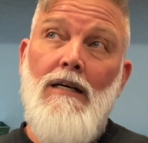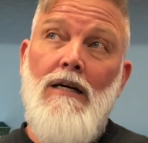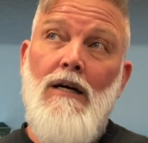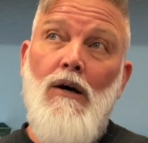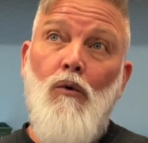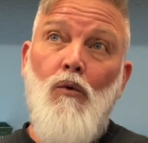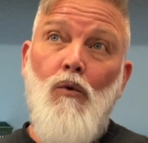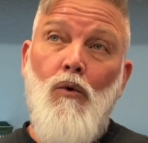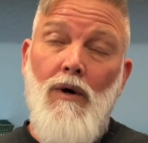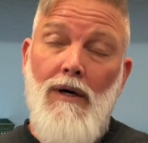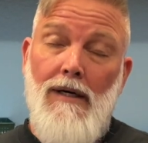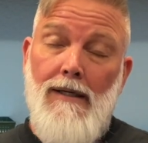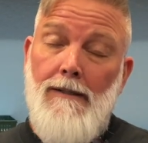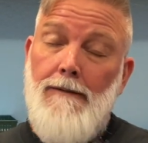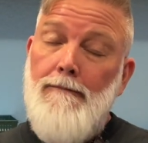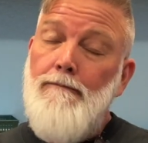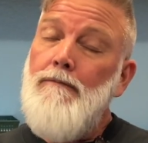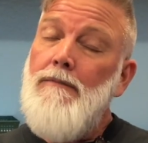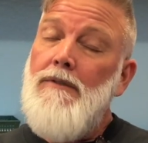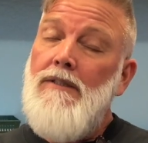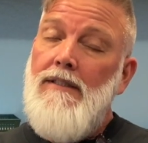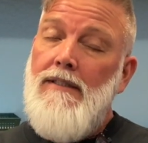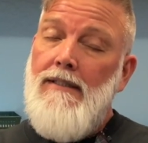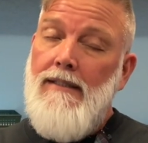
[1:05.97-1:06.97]

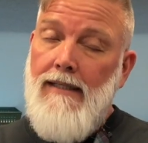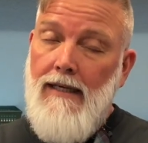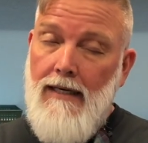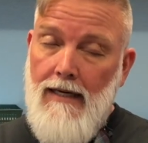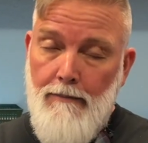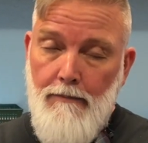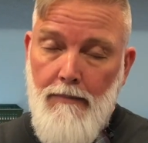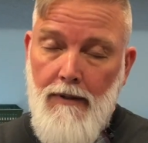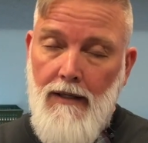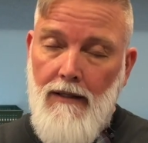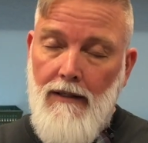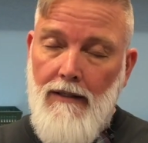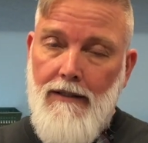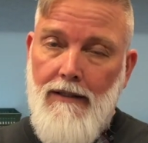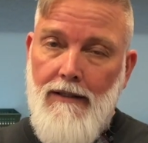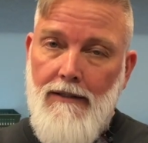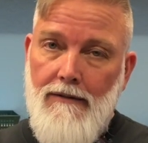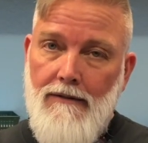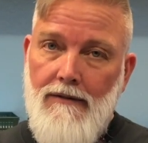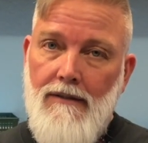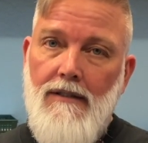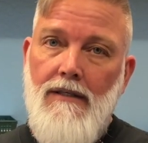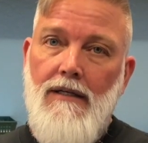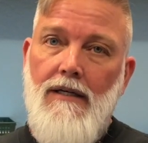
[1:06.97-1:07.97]
Well,
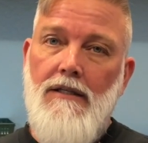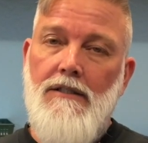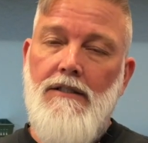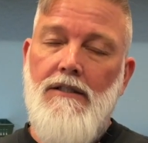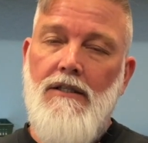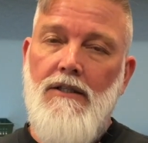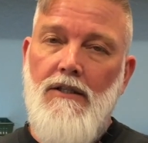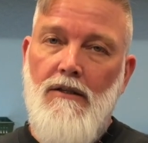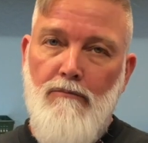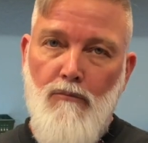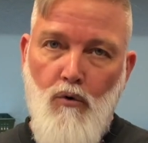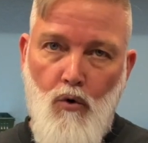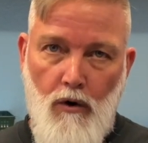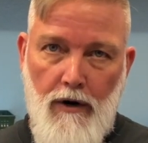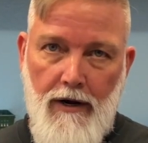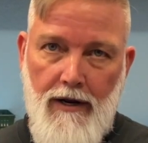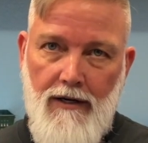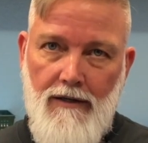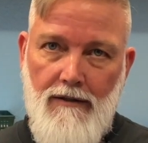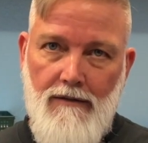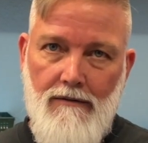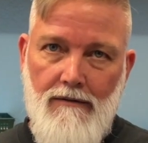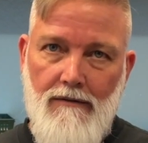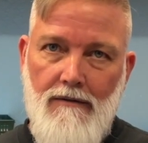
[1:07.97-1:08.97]
typically it's in the
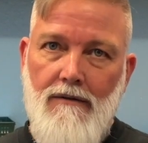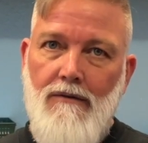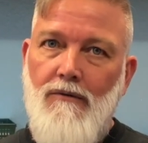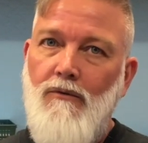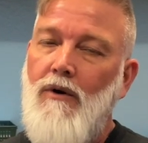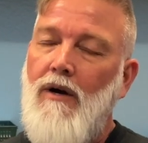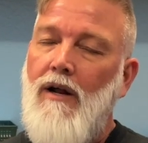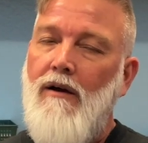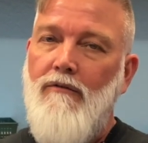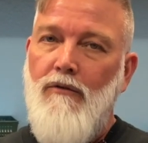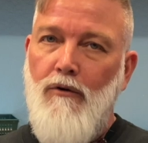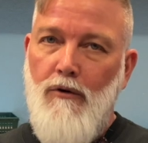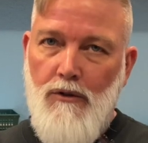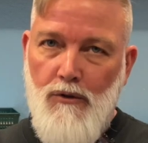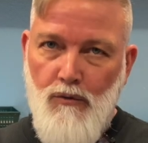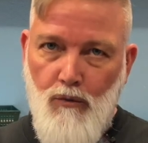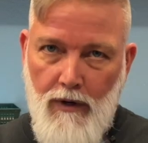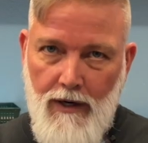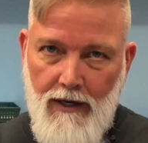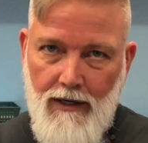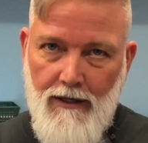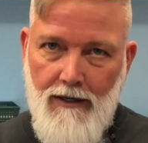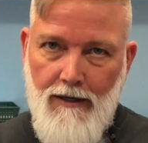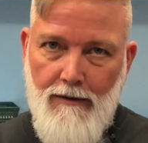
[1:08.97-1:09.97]
morning when I first
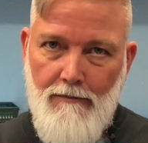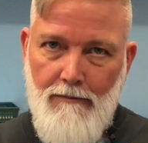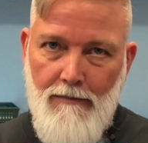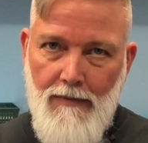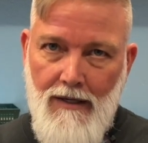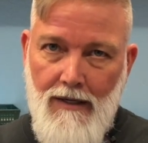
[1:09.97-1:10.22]
wake up.